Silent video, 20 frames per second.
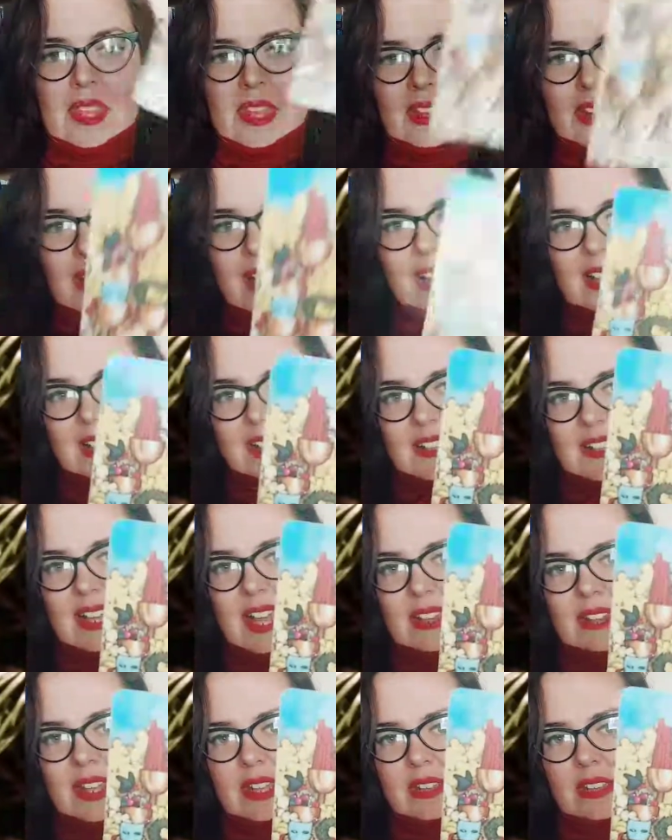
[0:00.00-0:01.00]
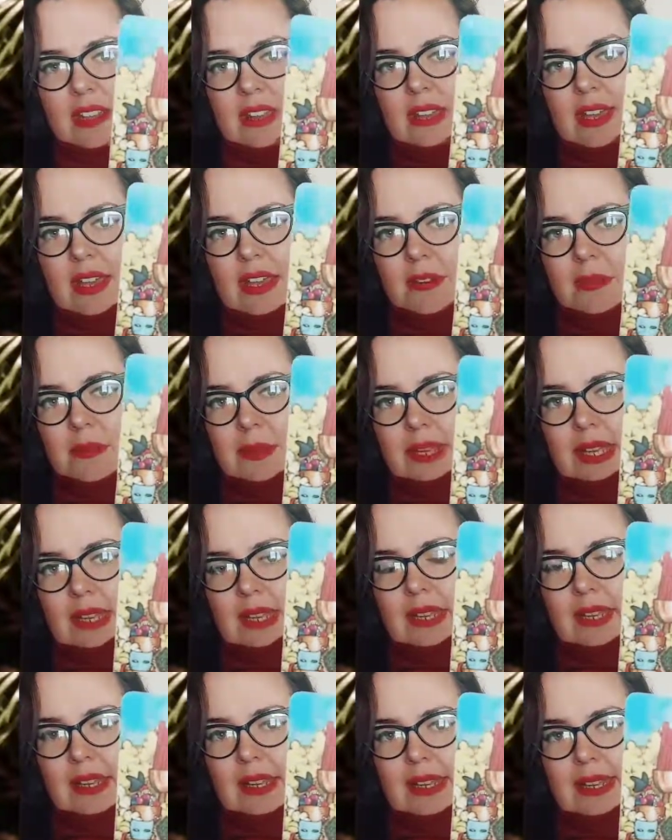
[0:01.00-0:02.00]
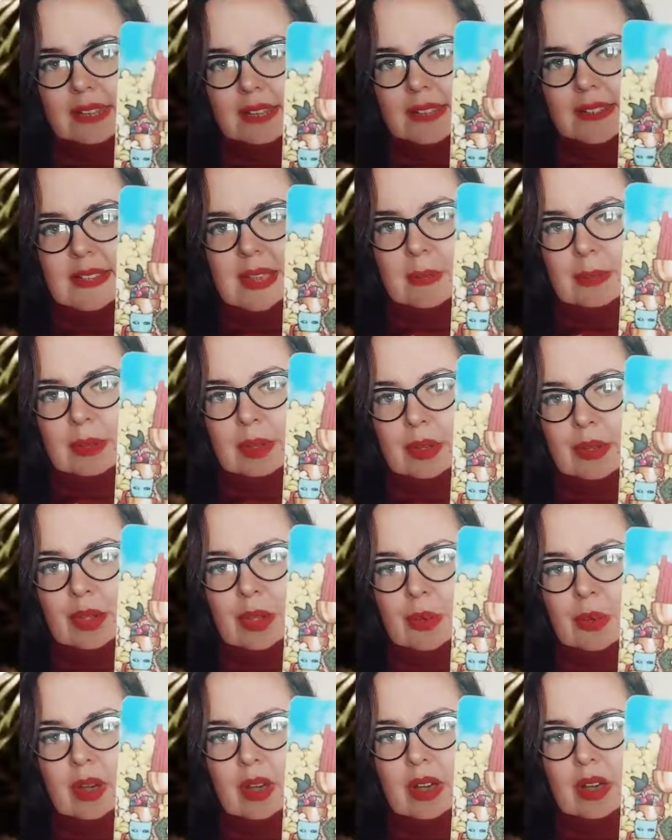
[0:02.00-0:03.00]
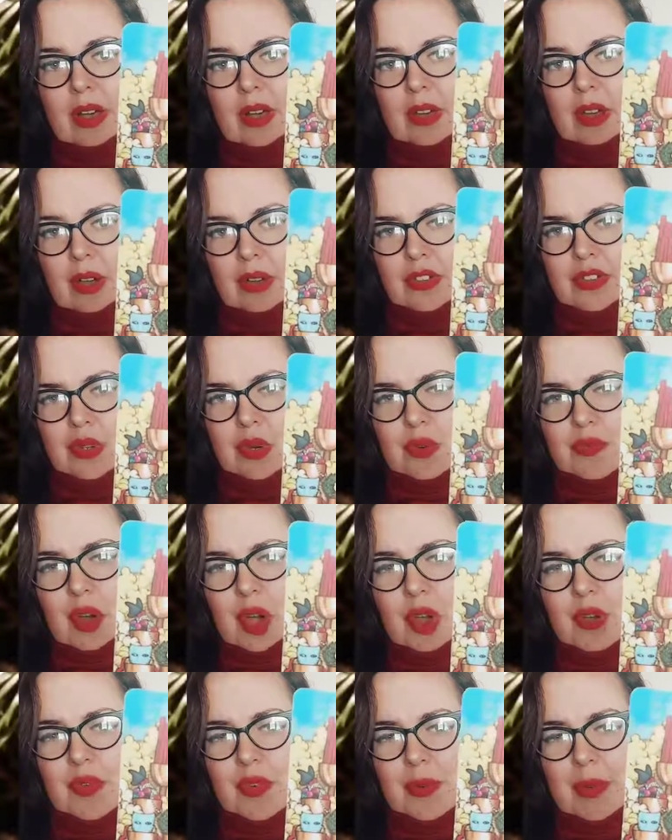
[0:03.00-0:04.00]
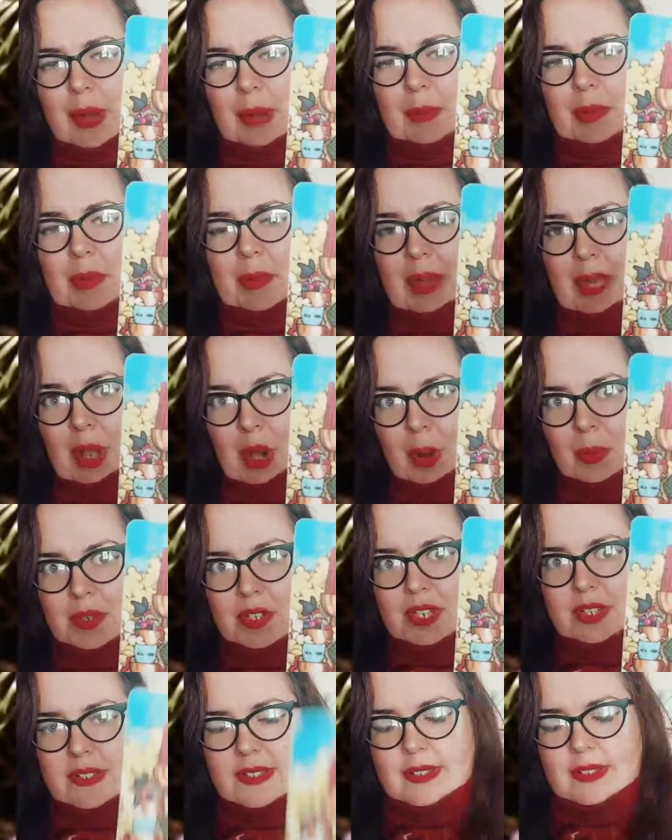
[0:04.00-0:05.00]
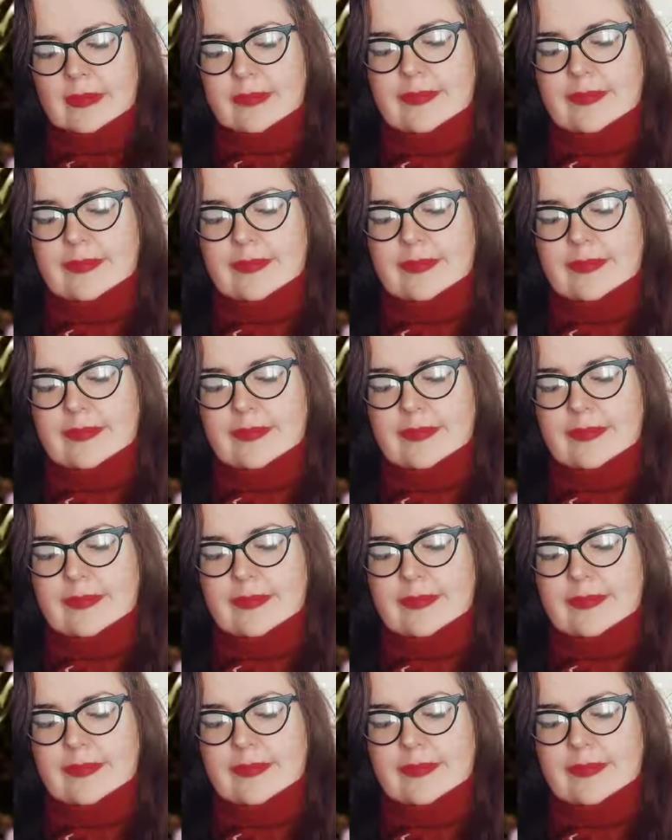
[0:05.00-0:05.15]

Nice. And then the third week in December, you are sort of overwhelmed by options.